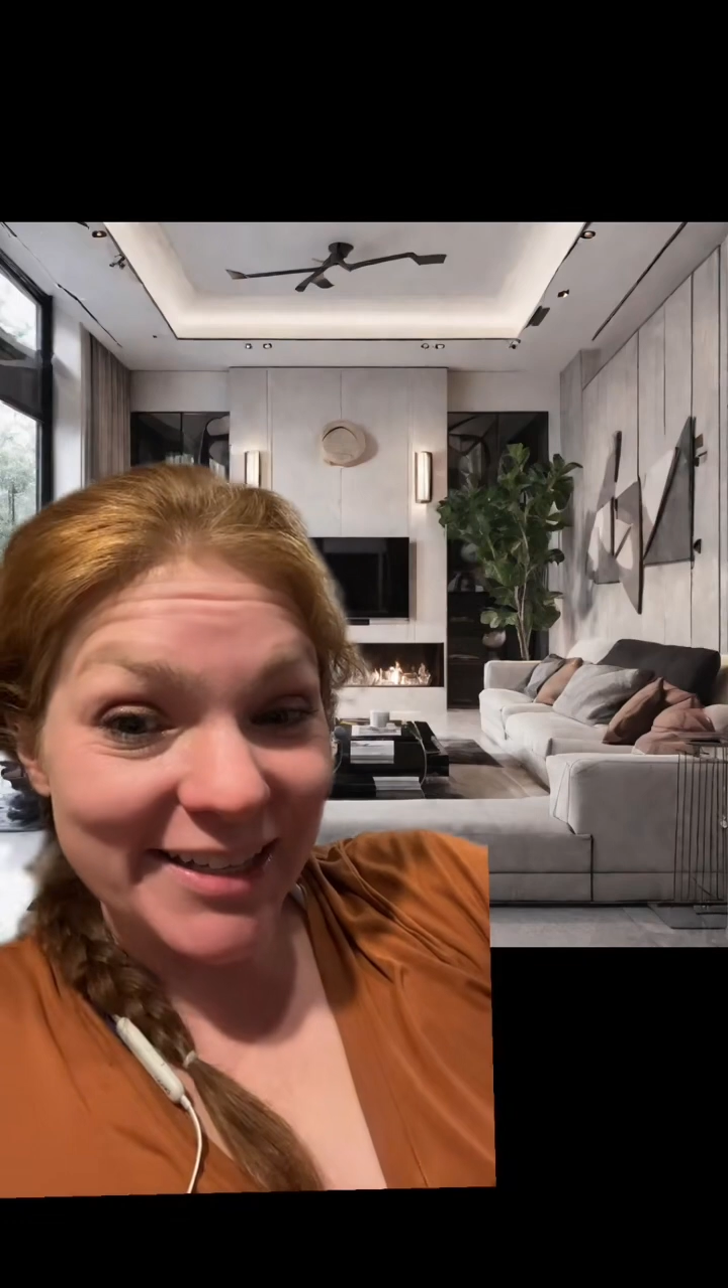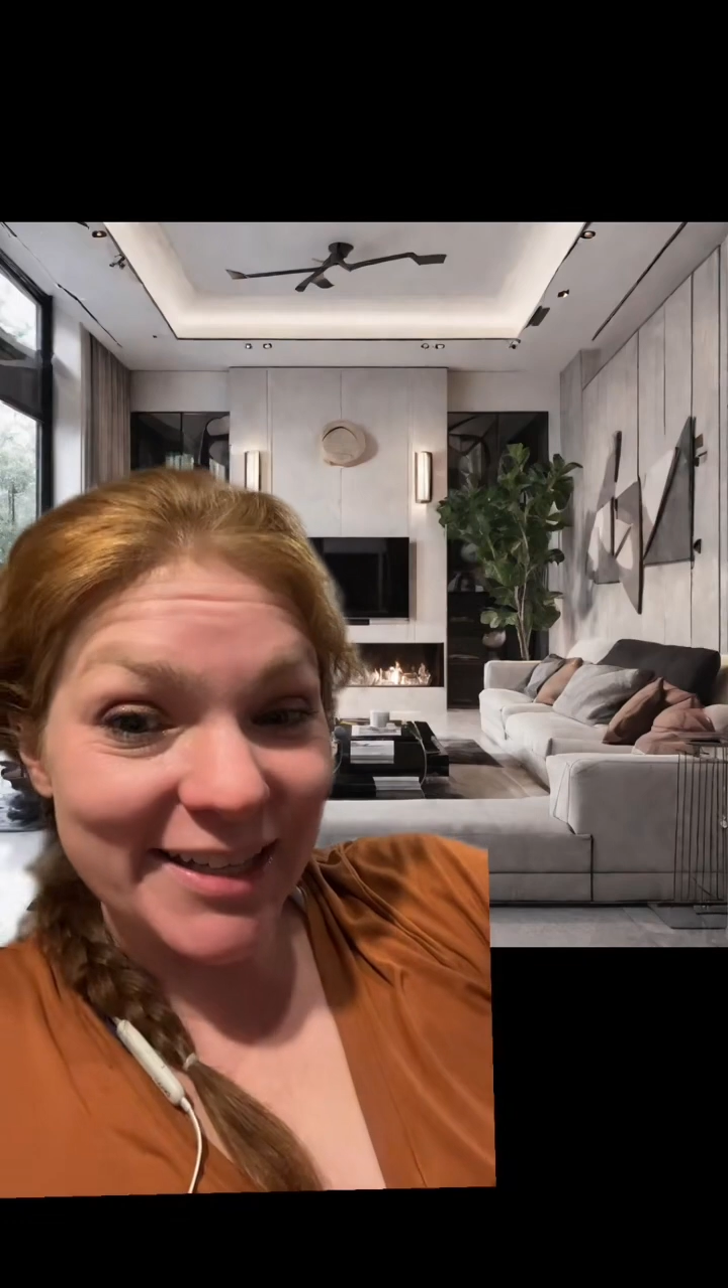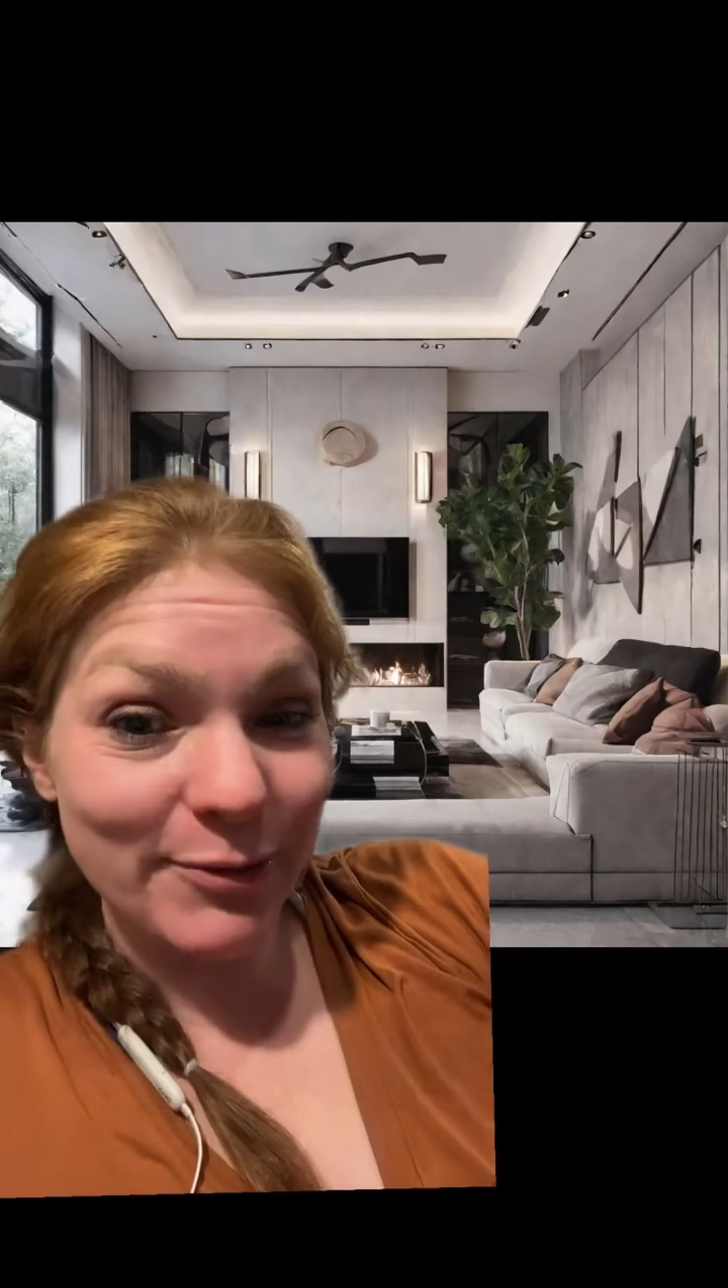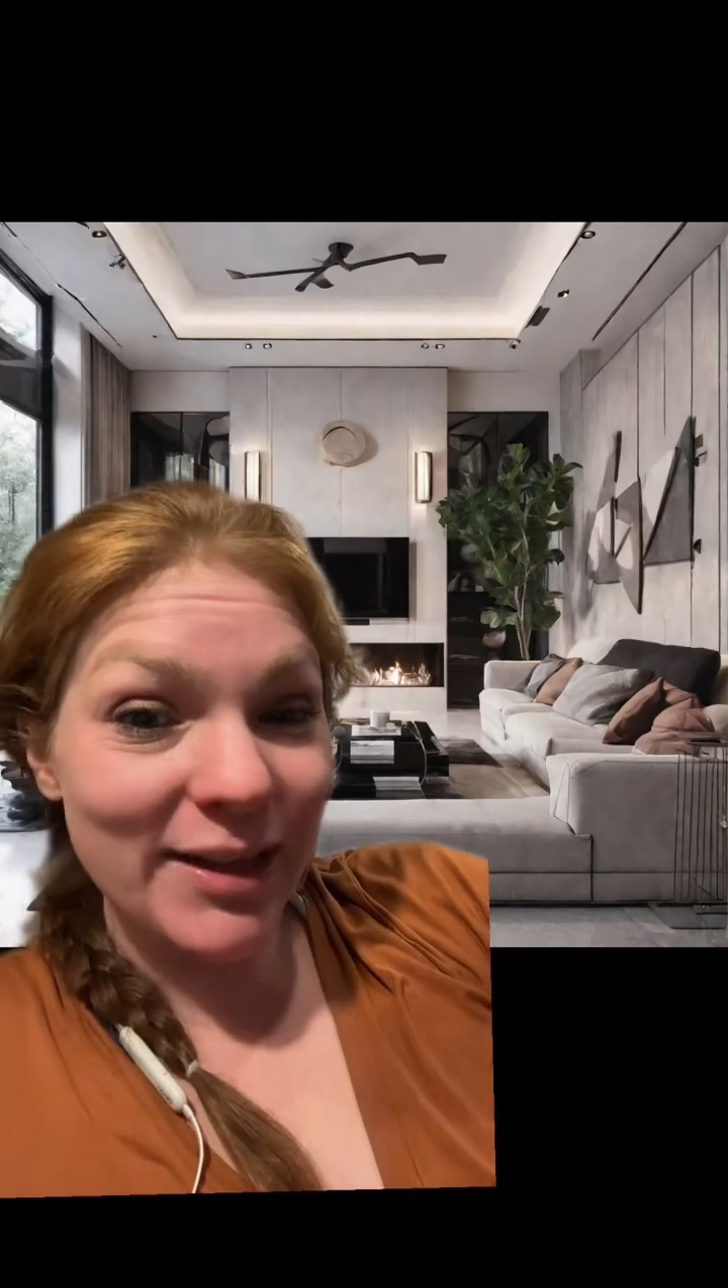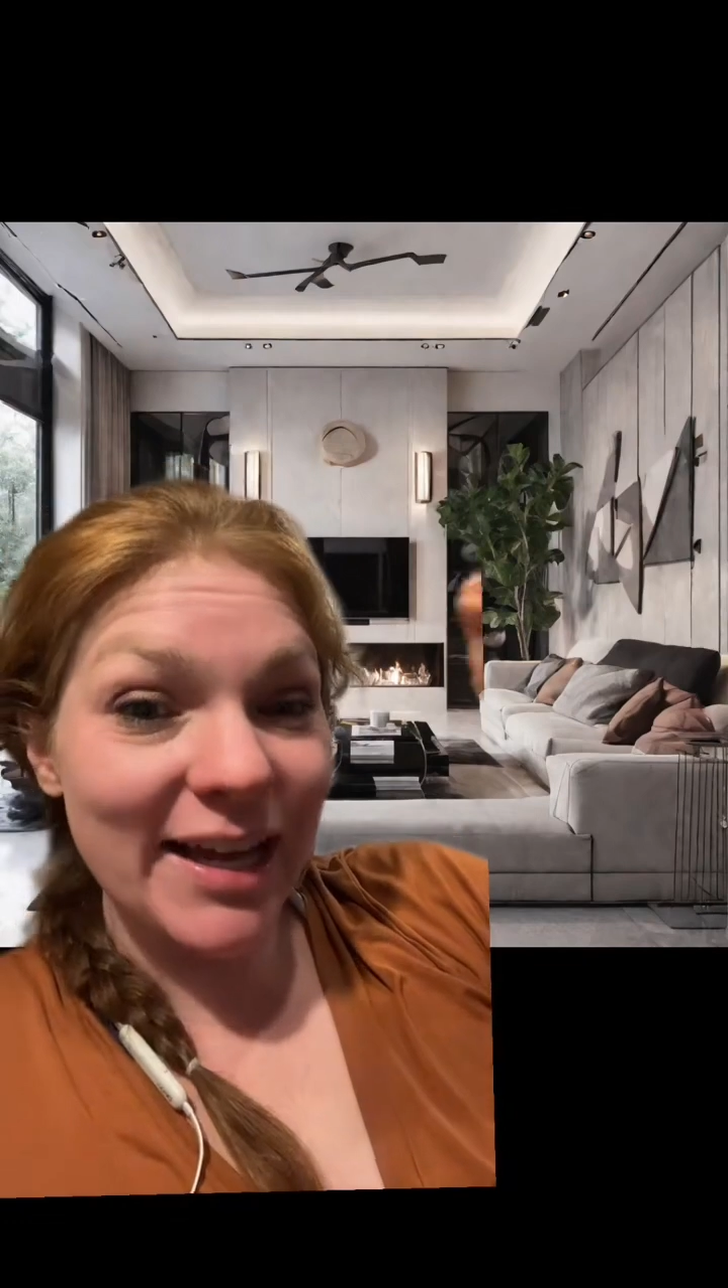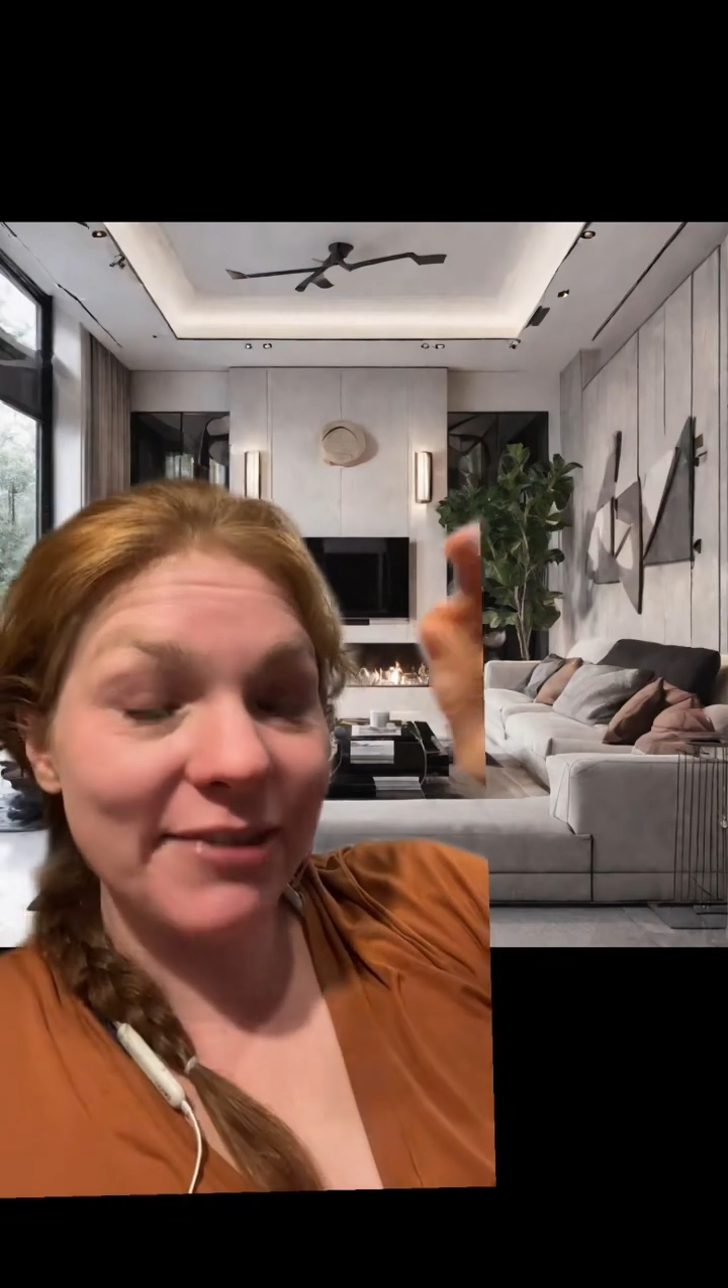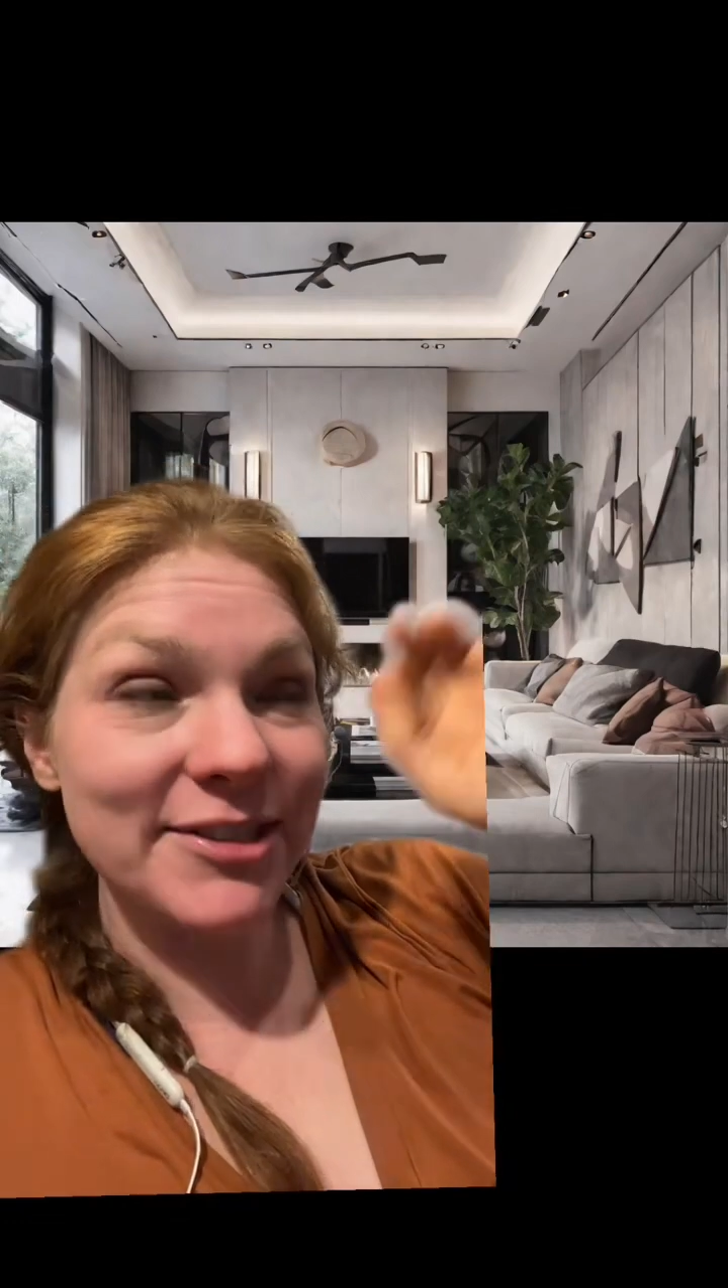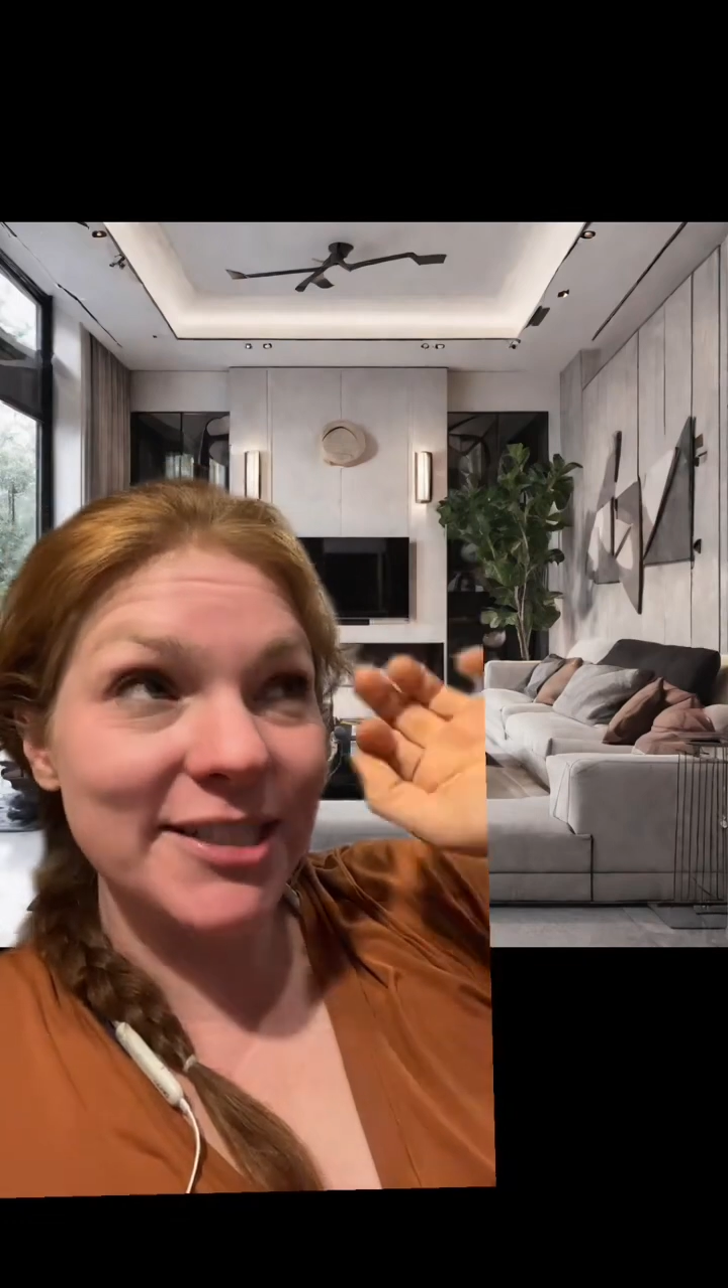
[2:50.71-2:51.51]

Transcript: that will have